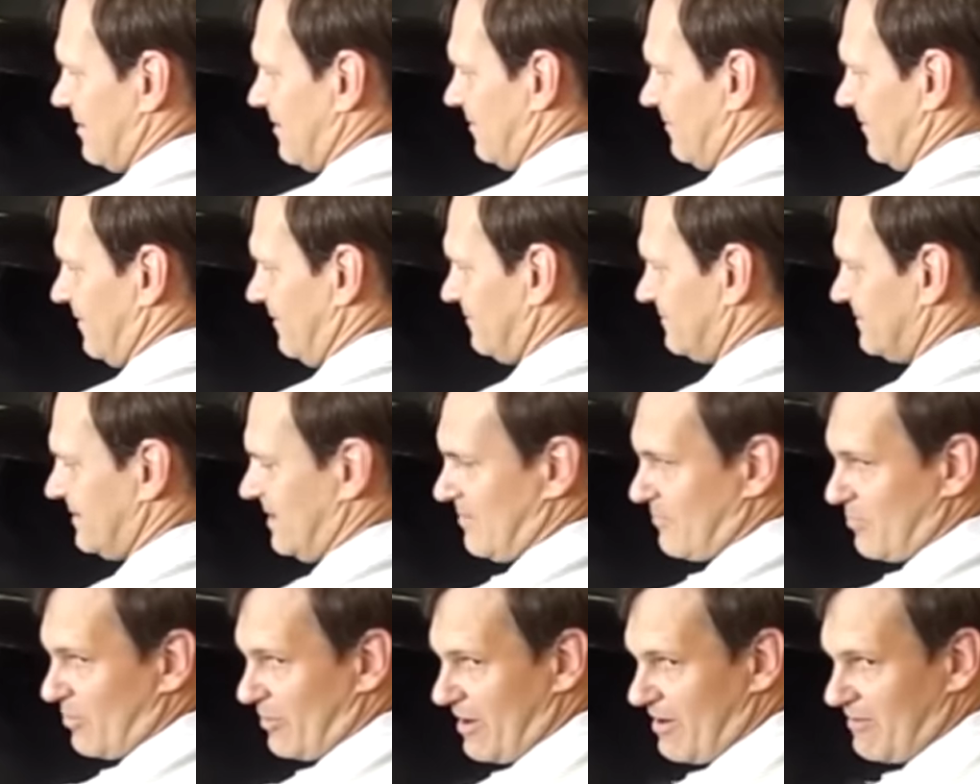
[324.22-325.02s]
We've
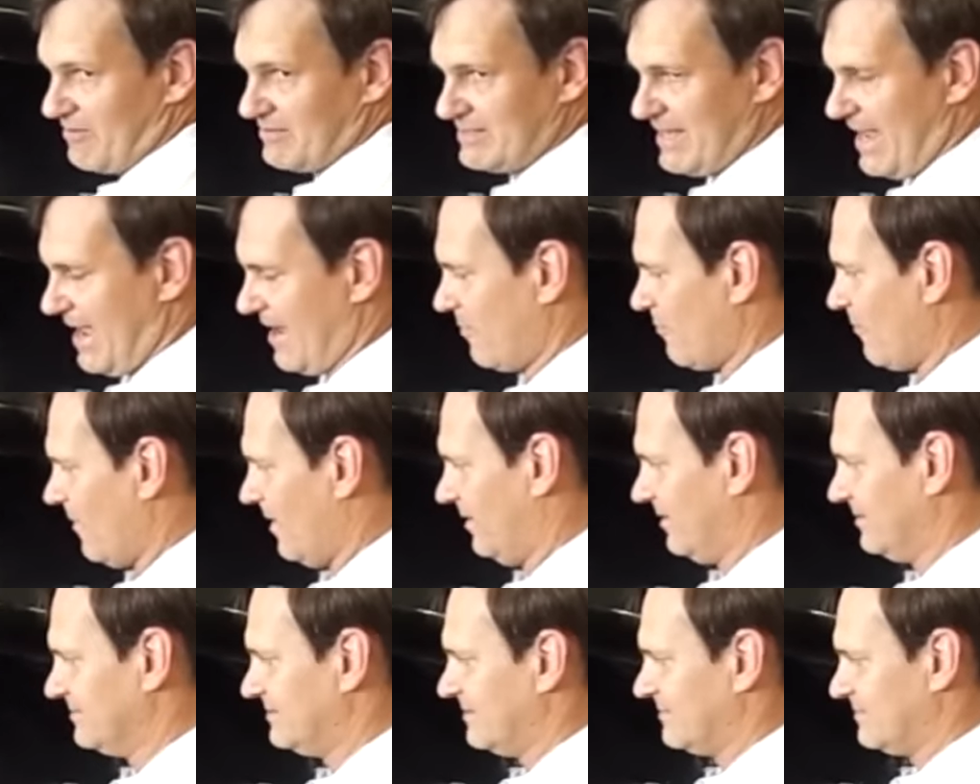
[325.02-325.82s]
temporary tack
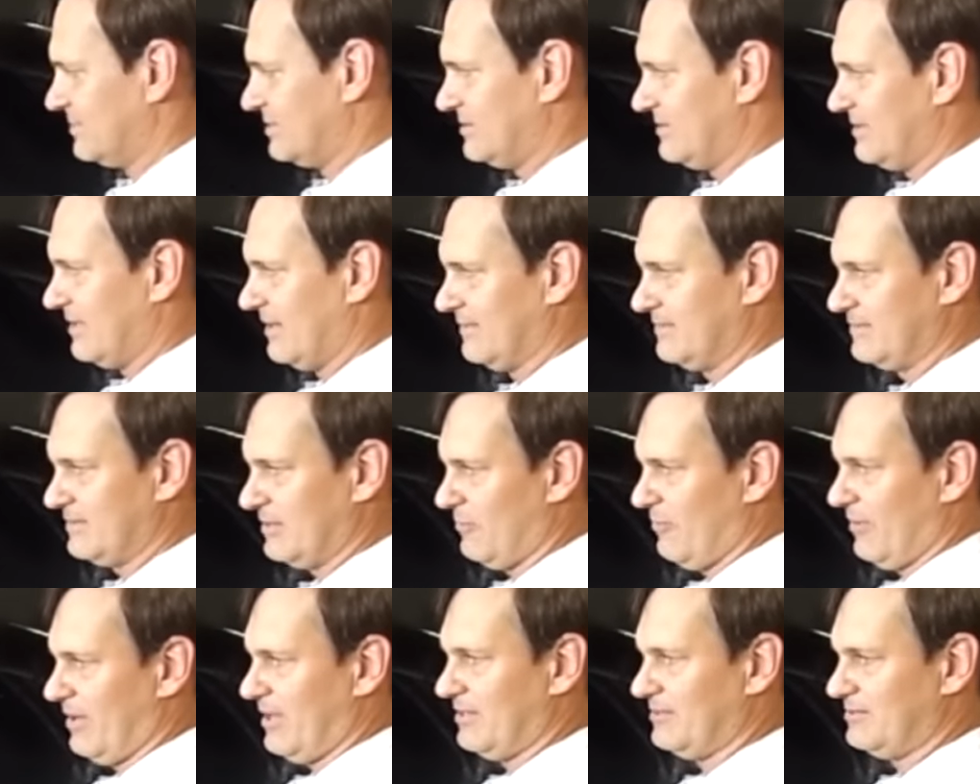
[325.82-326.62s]
welded some stuff,
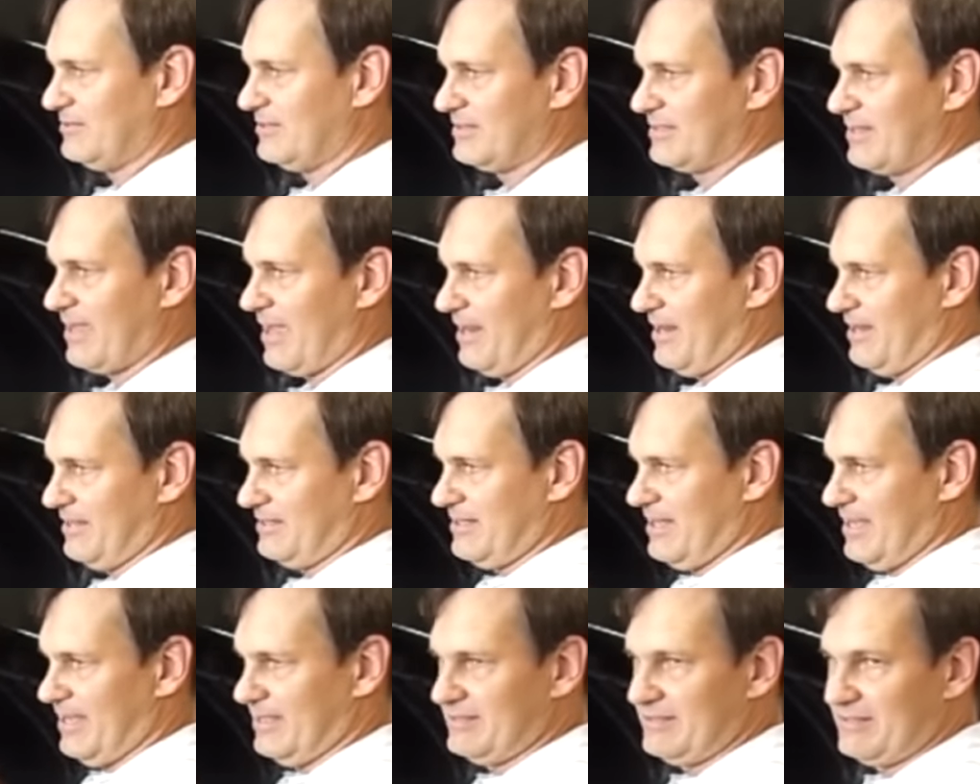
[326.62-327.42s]
so we can just kind of
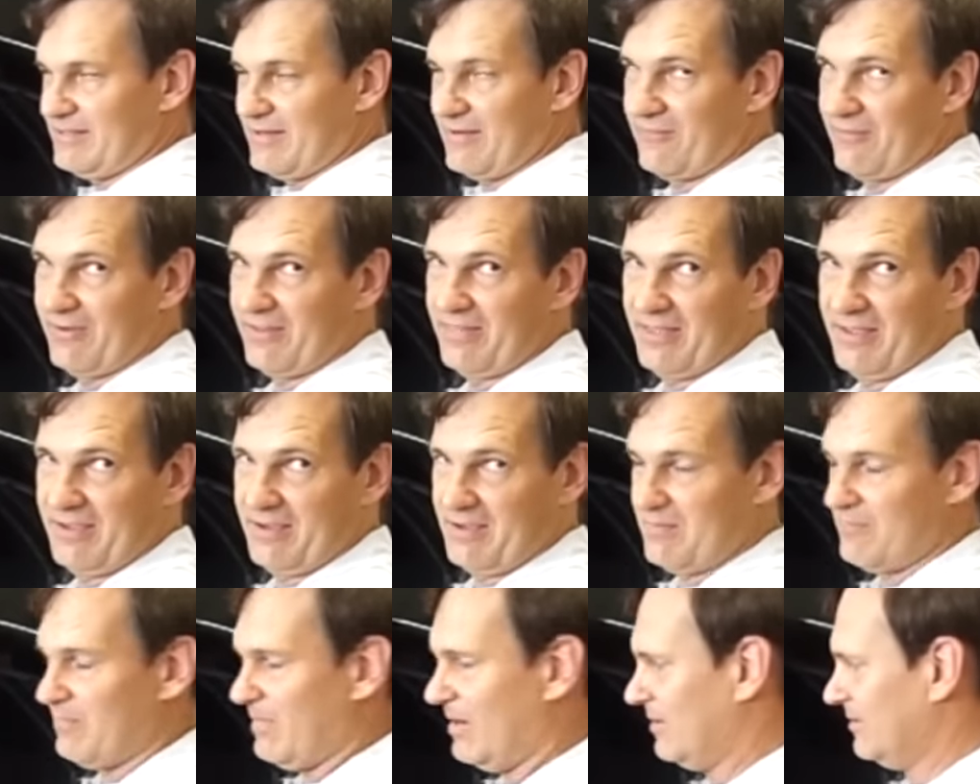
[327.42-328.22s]
test everything
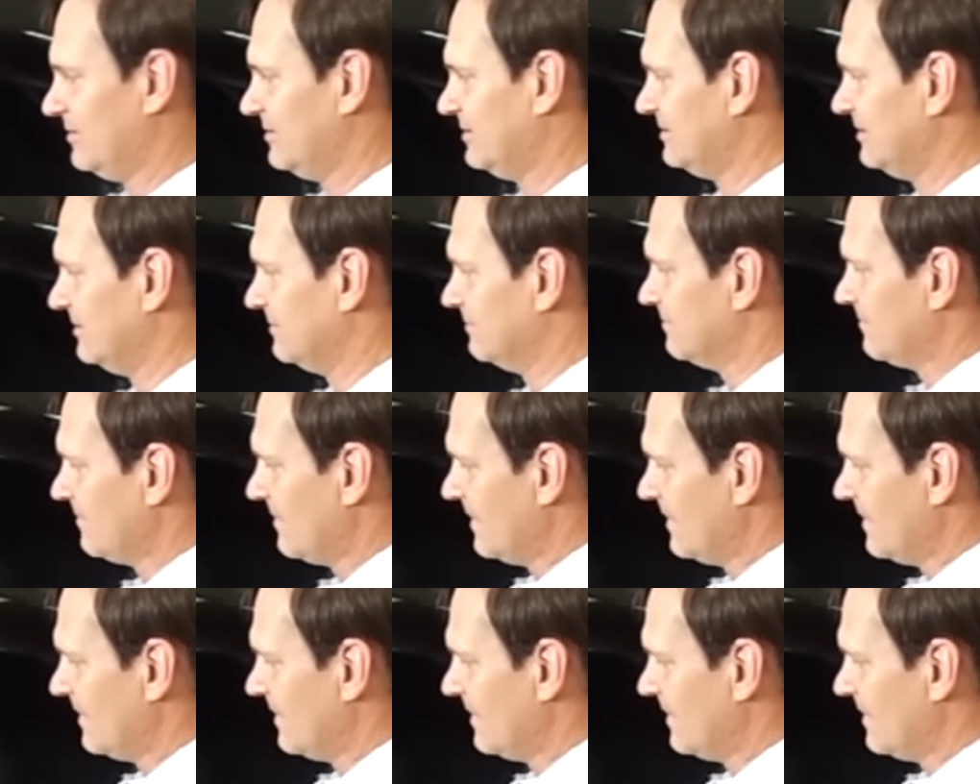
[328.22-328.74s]
in motion.